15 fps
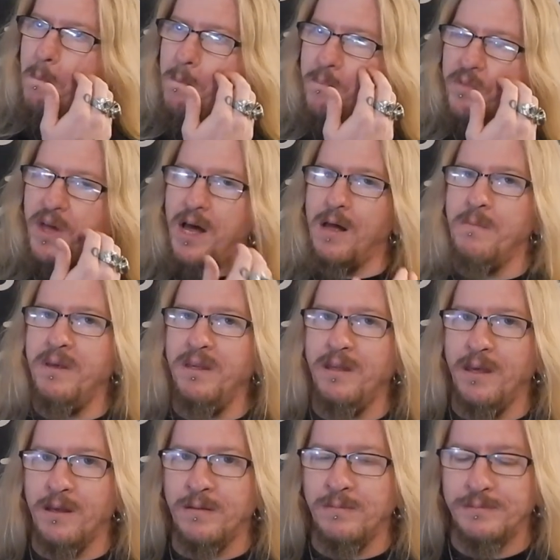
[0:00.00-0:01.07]
the
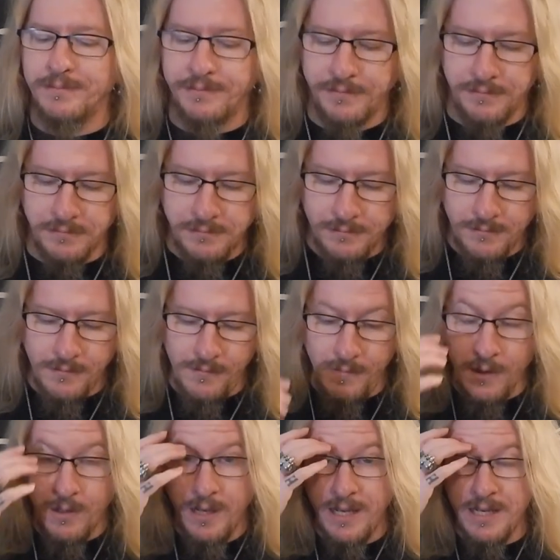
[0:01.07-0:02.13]
hamingya
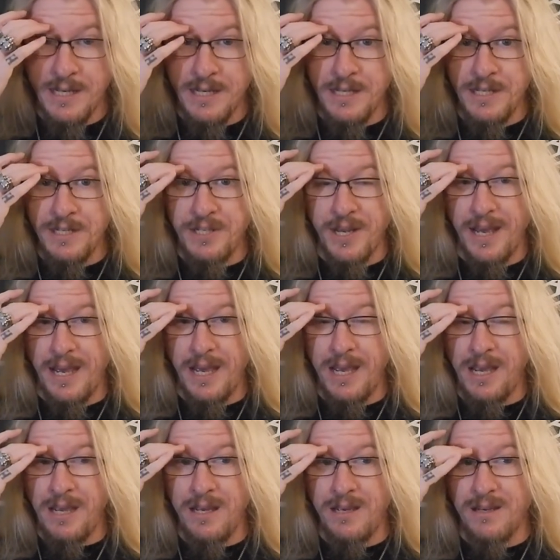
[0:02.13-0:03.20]
is
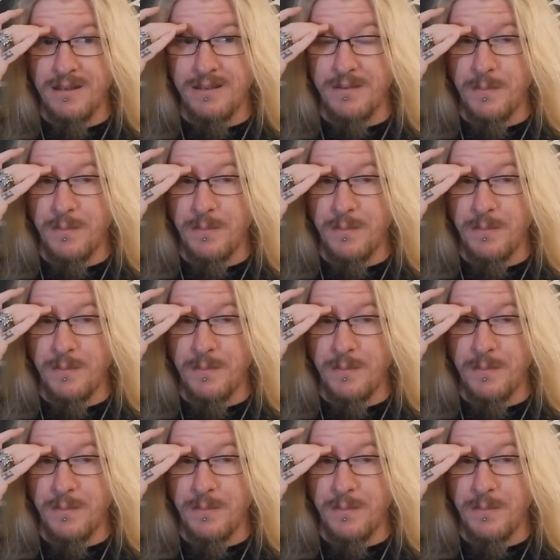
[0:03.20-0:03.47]
a